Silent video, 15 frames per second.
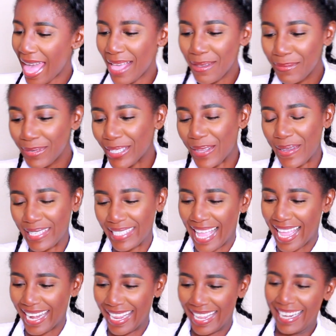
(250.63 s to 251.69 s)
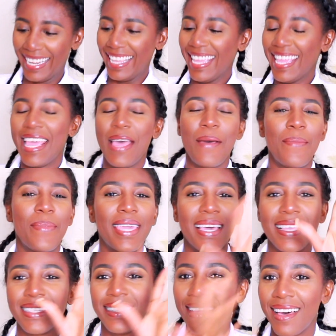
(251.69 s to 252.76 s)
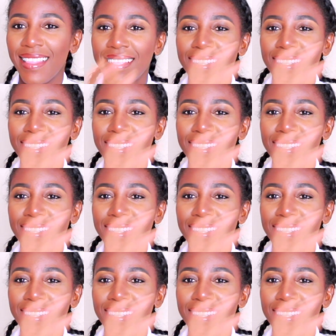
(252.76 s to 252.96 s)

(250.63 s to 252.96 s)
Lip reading: I'm so excited because y'all,